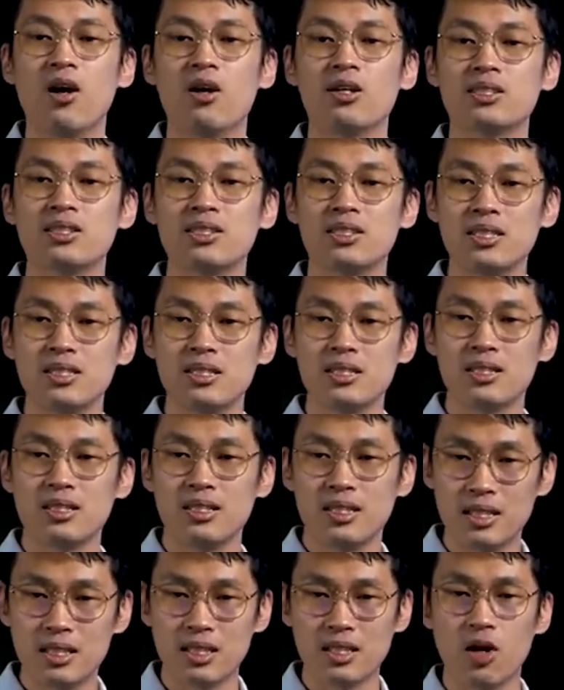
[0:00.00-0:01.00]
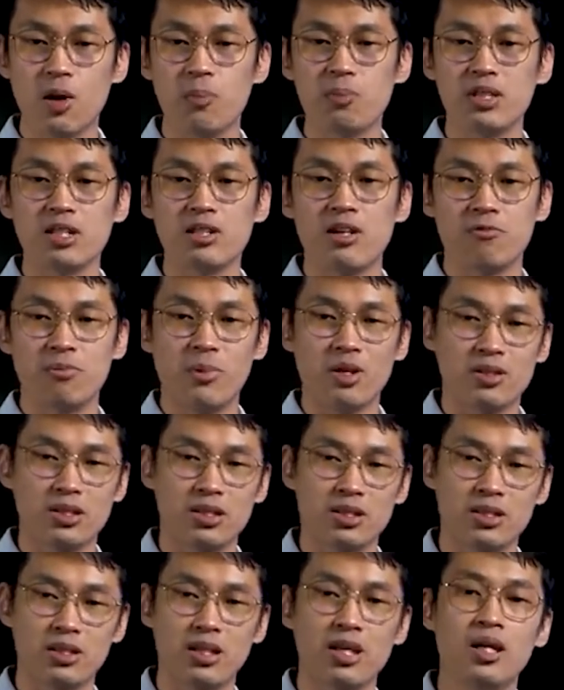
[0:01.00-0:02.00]
or sit in the company of
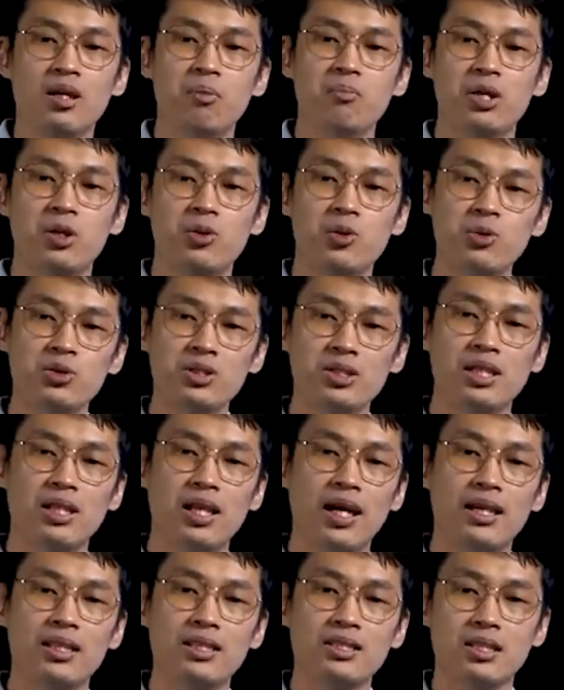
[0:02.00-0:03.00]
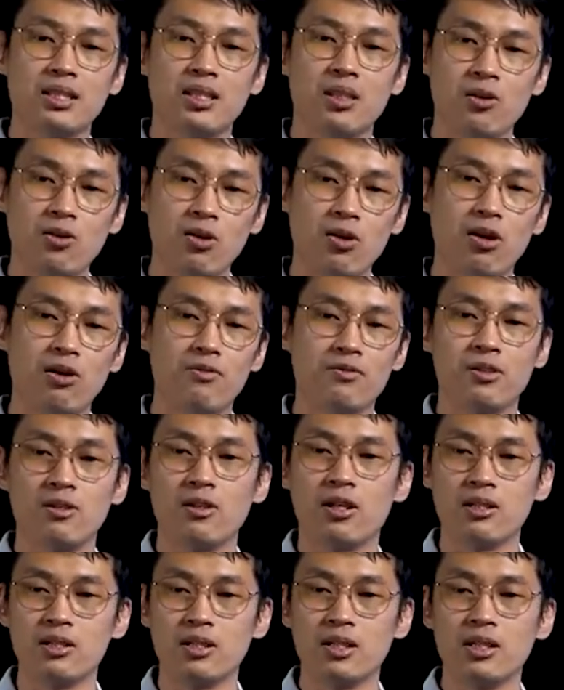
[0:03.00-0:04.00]
mockers, but whose delight is in the law of
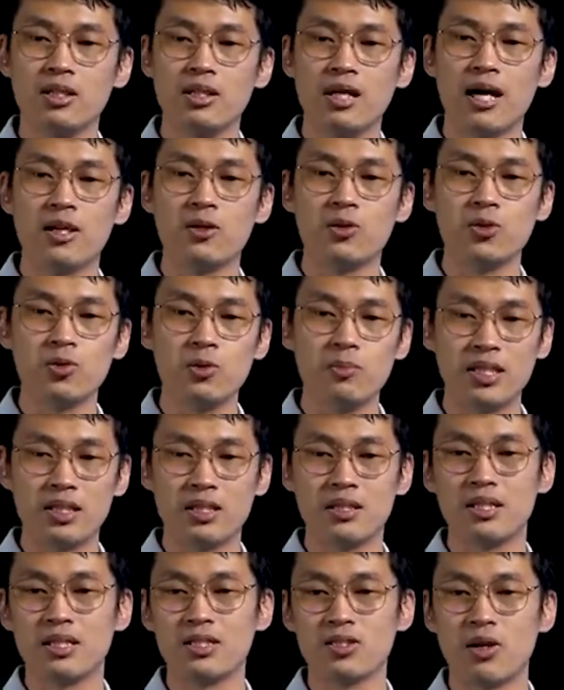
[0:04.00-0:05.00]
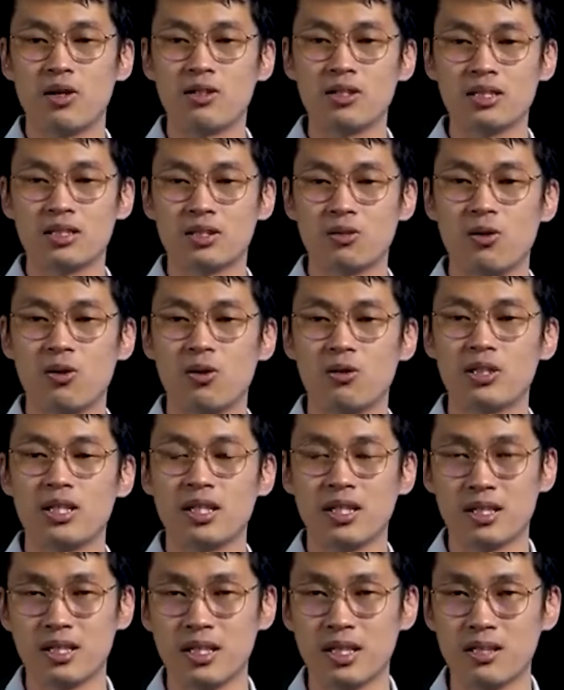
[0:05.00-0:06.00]
the Lord, and who meditates on His law
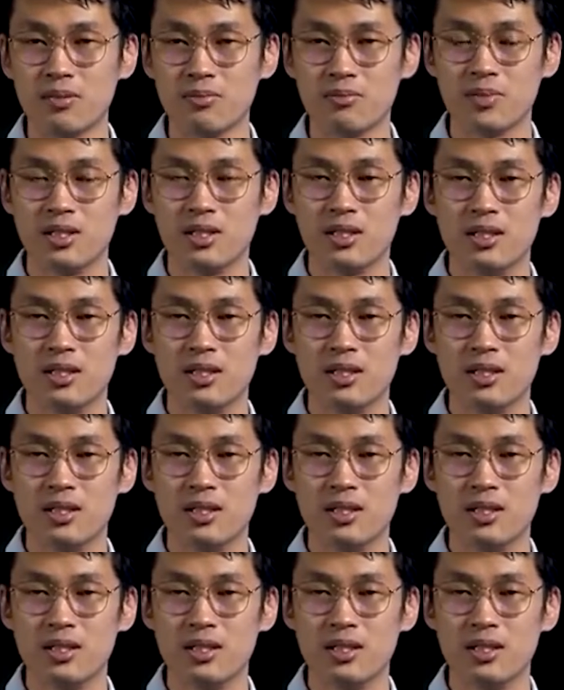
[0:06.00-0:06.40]
day and night.